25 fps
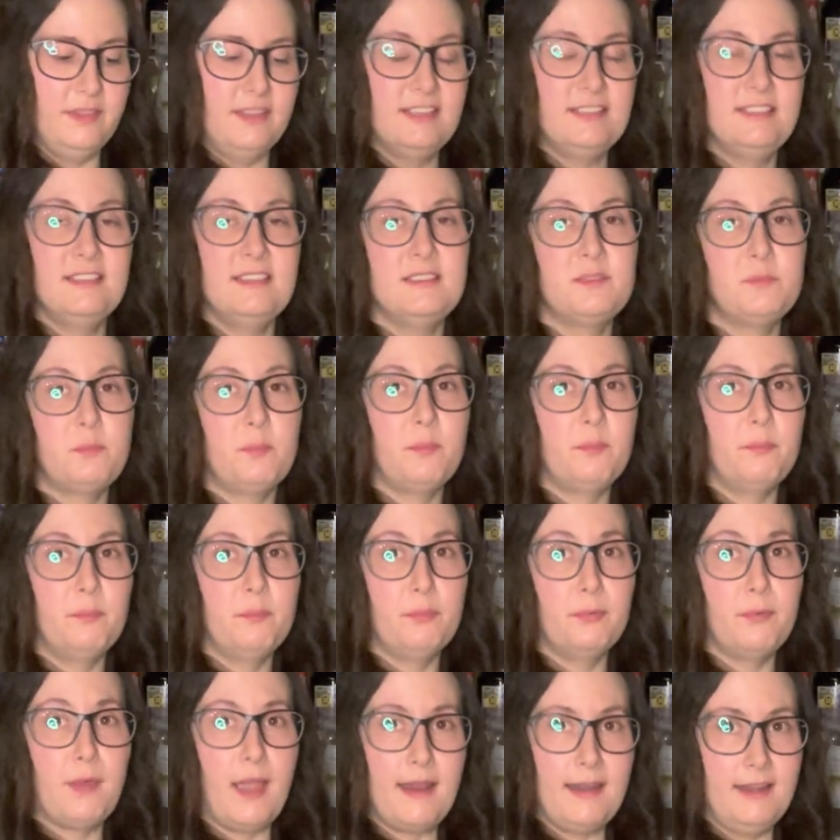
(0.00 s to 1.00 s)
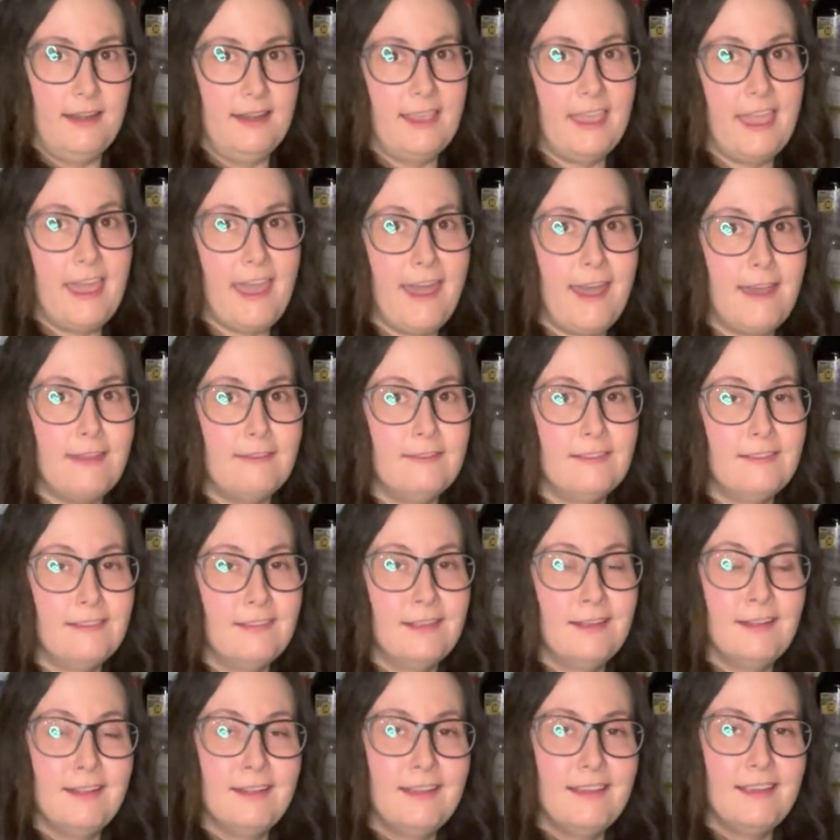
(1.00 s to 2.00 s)
This is bread in a can.
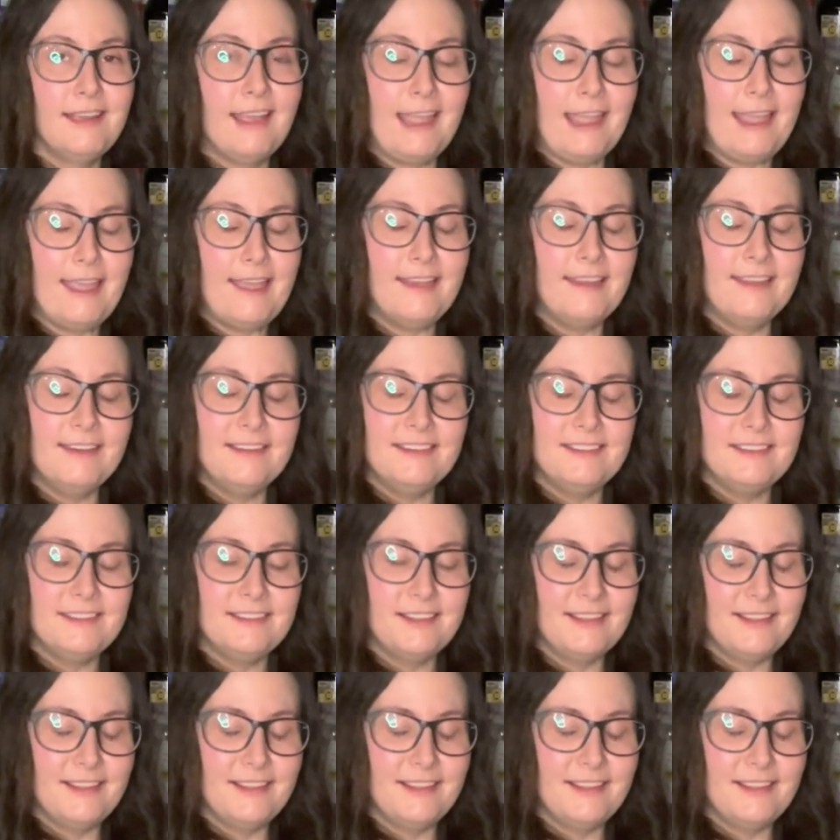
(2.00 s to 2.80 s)
And